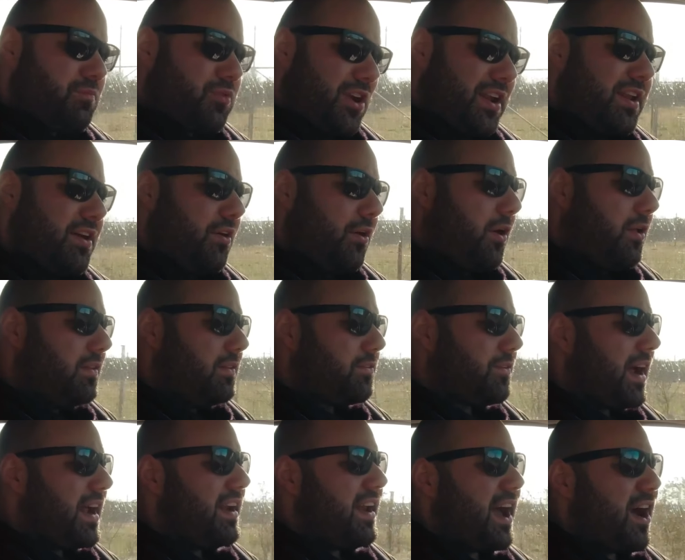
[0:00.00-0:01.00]
pretty old
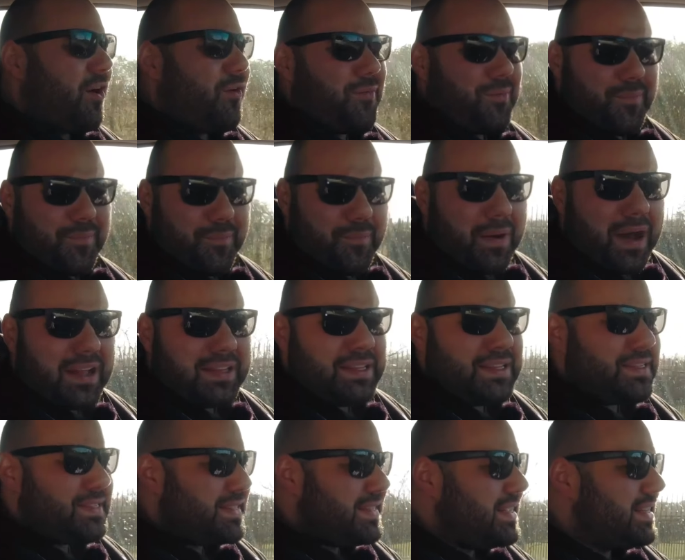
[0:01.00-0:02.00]
right now, but
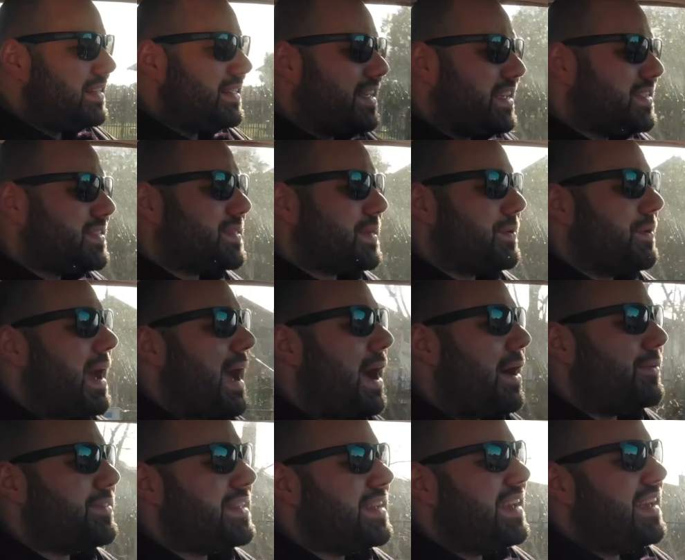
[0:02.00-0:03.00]
he still kicks
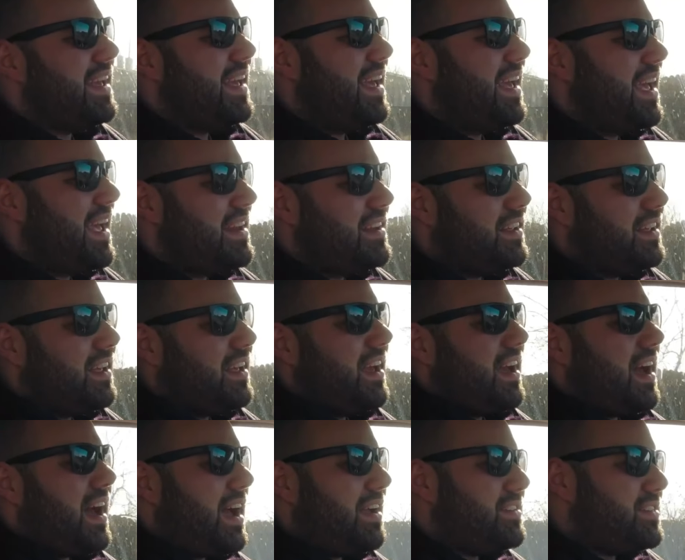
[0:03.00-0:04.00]
around, and
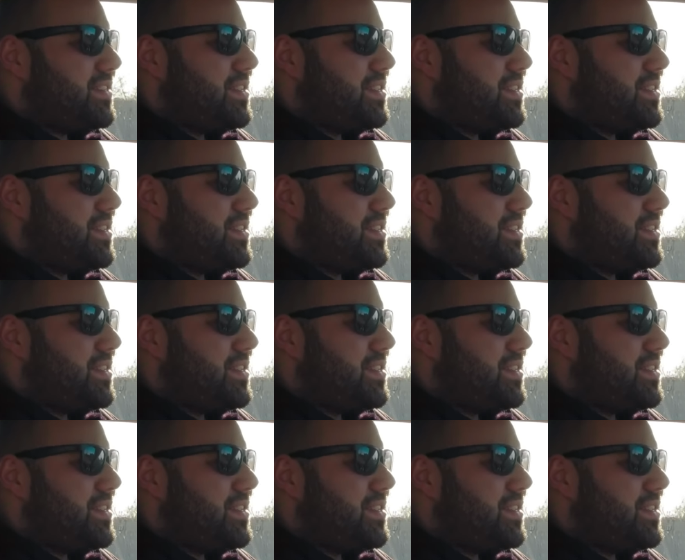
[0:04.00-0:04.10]
I